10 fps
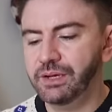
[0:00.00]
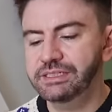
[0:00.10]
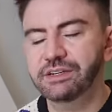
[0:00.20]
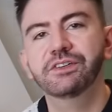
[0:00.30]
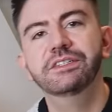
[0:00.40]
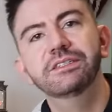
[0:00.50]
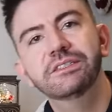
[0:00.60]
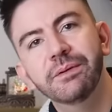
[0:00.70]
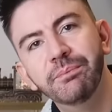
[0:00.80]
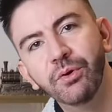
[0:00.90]
my
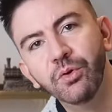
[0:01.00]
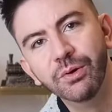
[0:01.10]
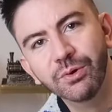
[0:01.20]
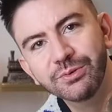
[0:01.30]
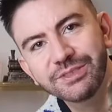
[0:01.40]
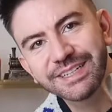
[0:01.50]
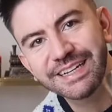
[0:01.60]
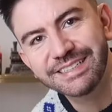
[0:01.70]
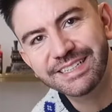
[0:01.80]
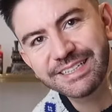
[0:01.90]
different baubles
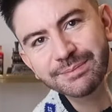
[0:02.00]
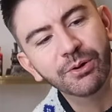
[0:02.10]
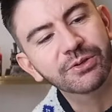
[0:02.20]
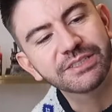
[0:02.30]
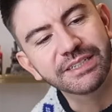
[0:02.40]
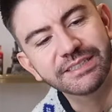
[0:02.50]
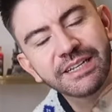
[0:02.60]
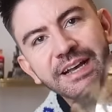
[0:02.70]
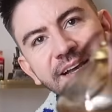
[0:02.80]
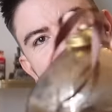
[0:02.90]
into these boxes.
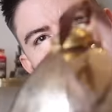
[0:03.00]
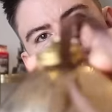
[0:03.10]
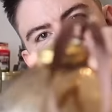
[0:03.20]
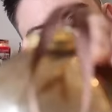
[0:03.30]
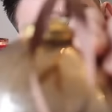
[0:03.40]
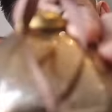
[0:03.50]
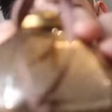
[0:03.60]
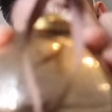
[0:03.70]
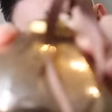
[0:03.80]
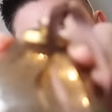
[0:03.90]
Now these
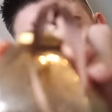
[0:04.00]
ones I